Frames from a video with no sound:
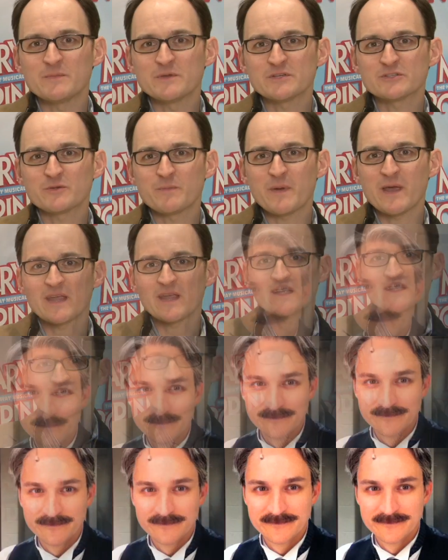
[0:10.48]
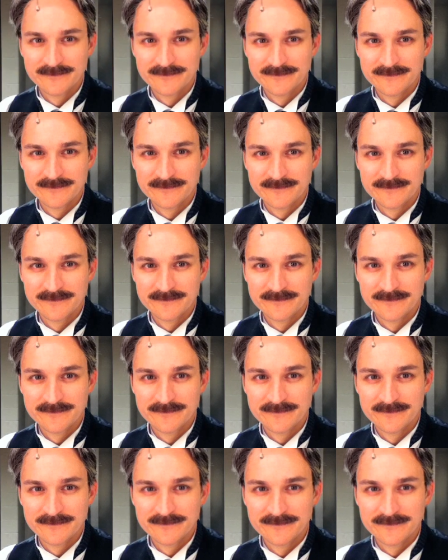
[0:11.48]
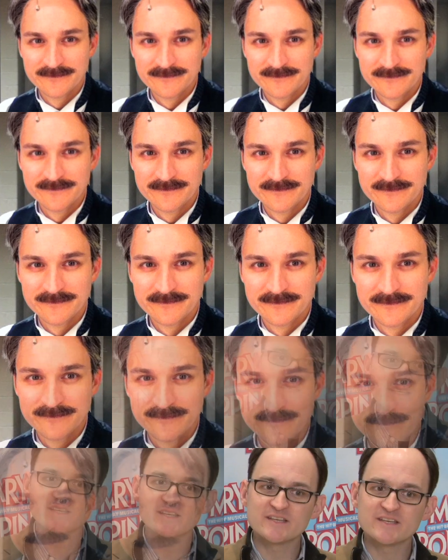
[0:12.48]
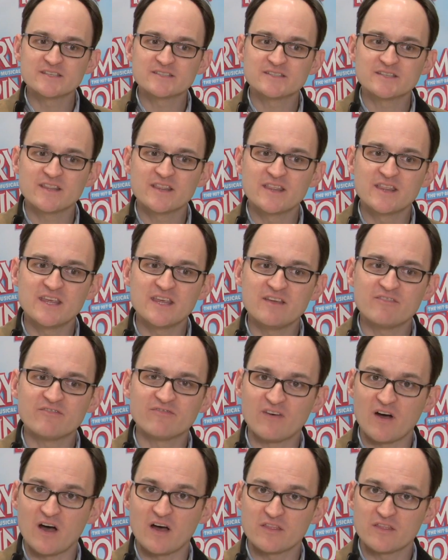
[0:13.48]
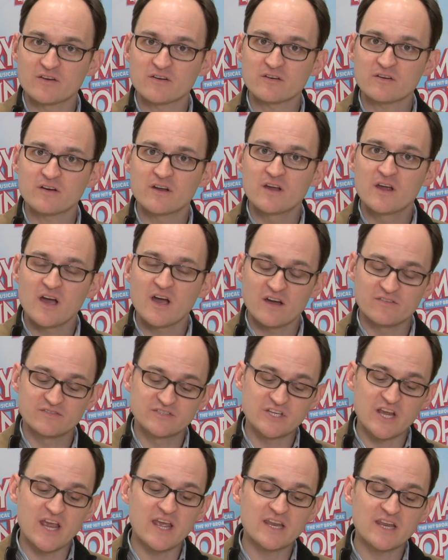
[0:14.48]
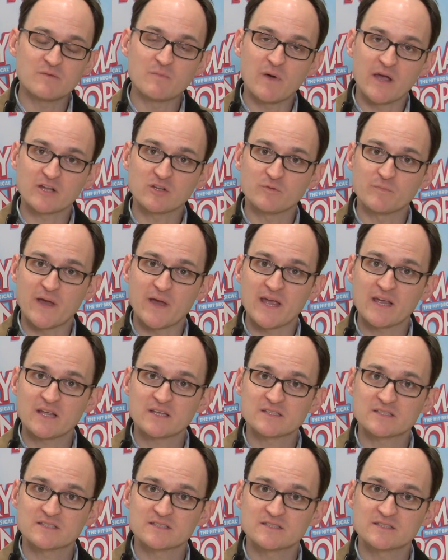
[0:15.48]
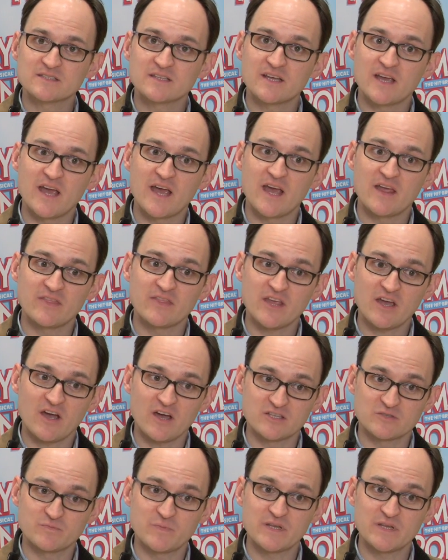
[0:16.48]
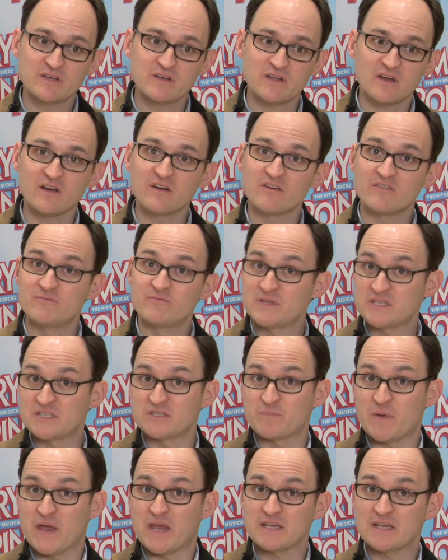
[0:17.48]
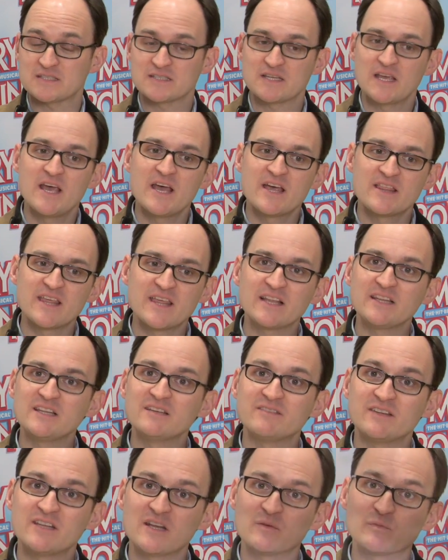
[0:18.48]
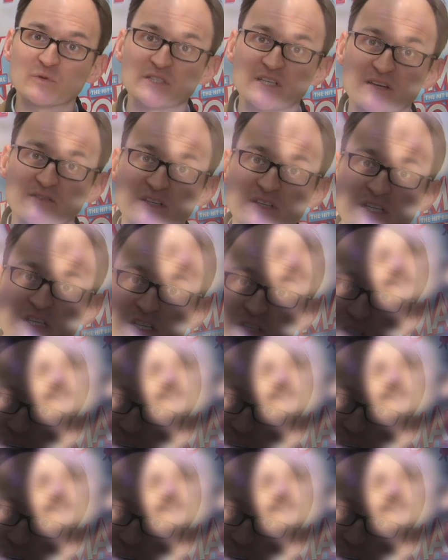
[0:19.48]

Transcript: Mr. Banks. George Banks is the father of Jane and Michael Banks and the husband of Mrs. Banks. They live at number 17